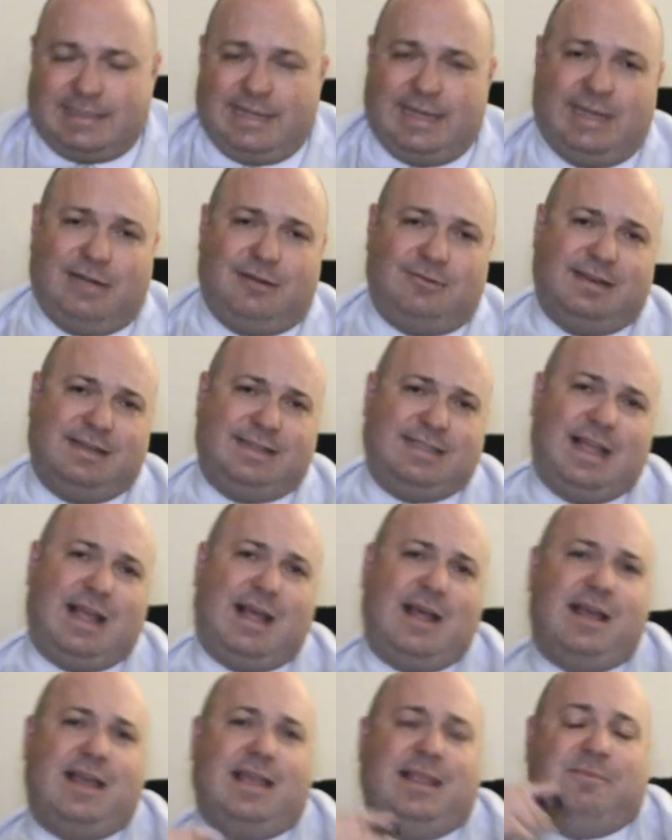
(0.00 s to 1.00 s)
later in
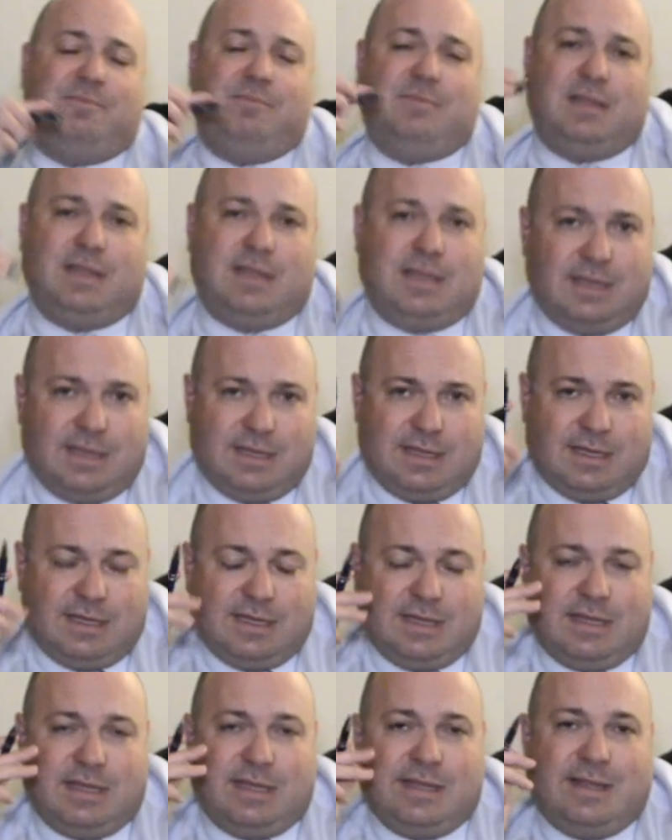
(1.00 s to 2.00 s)
time.
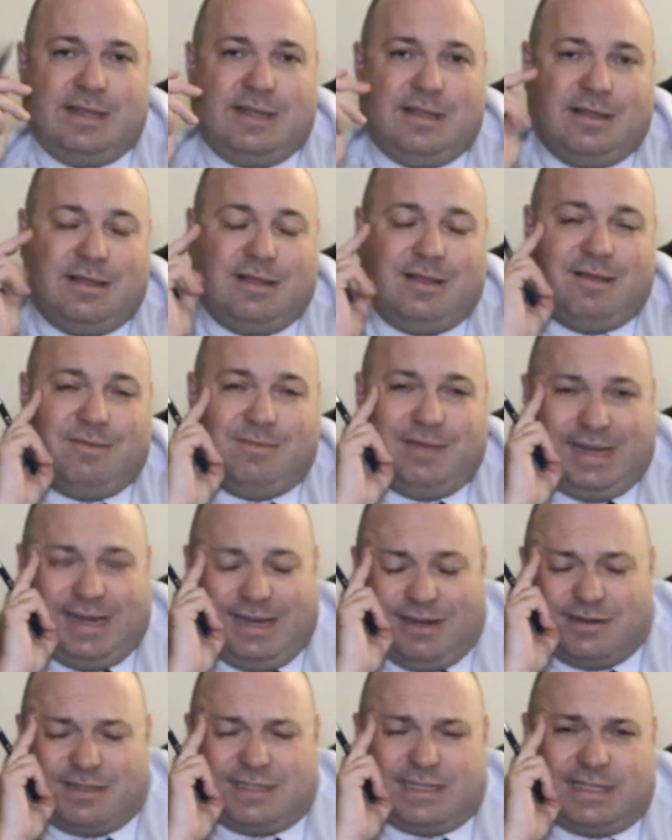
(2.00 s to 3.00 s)

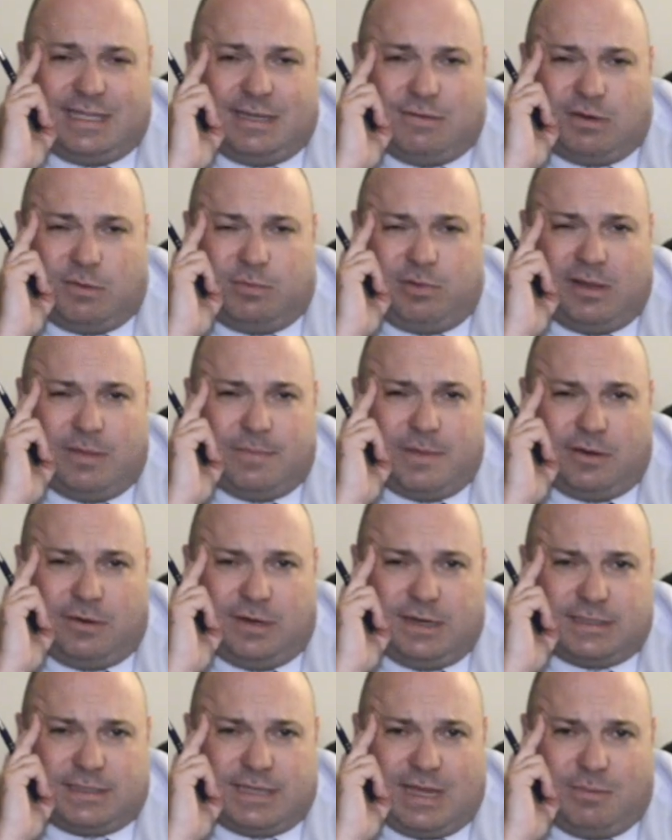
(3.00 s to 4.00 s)
Here's the thing with a preliminary
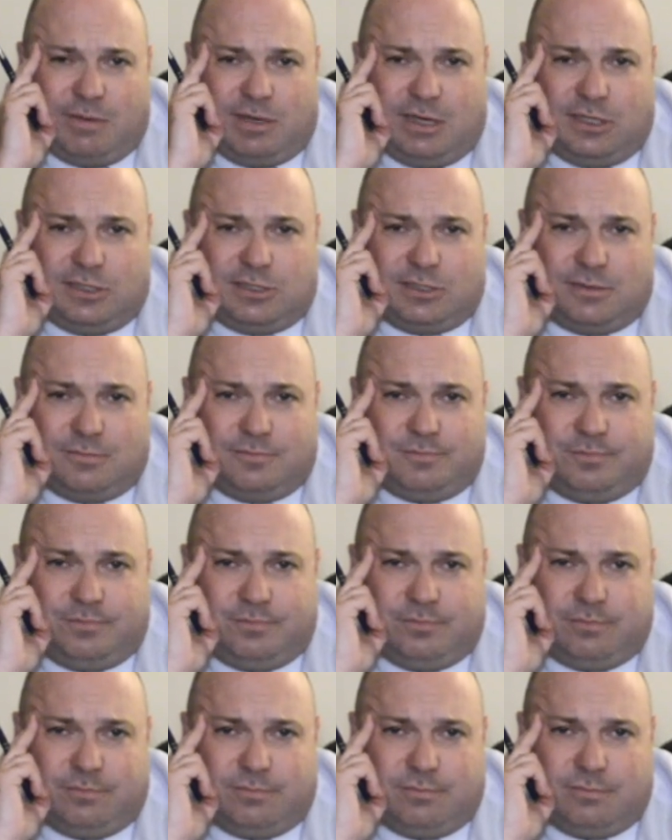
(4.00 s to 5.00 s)
examination.
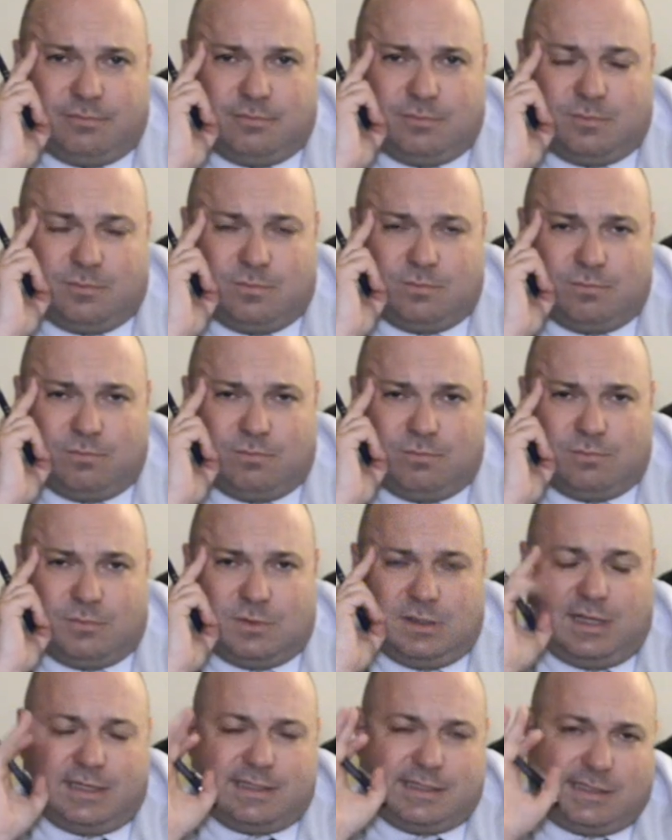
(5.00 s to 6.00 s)

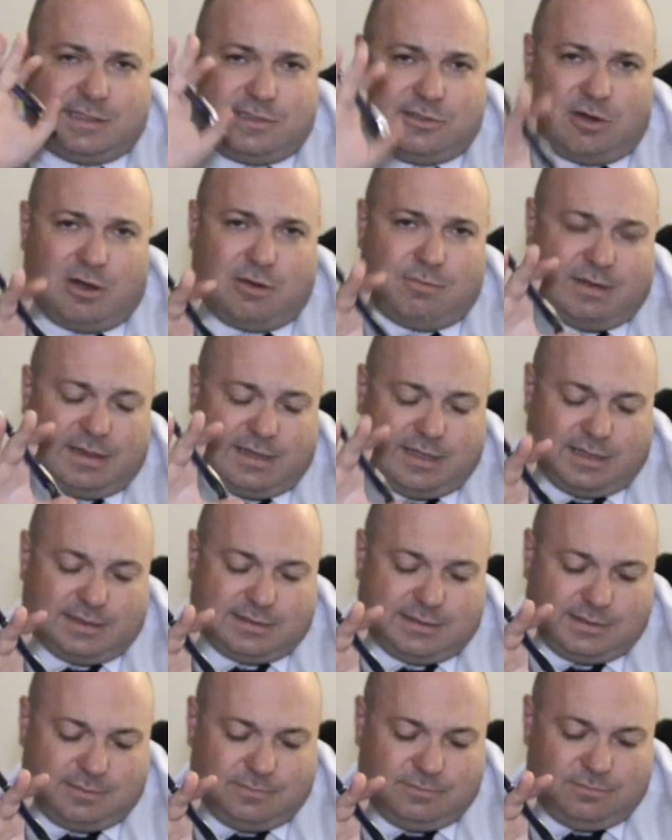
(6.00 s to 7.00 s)
Let's start with
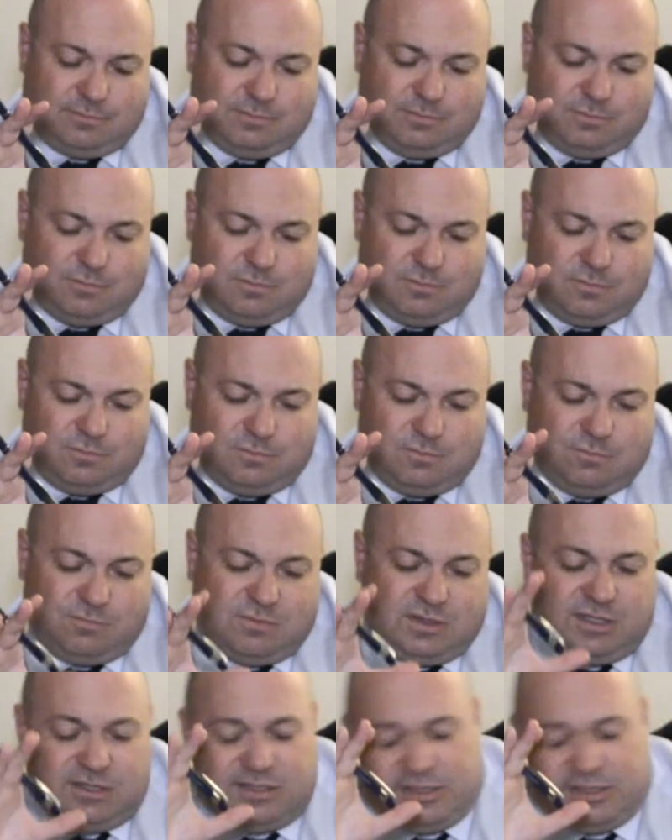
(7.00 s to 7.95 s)
this. When you're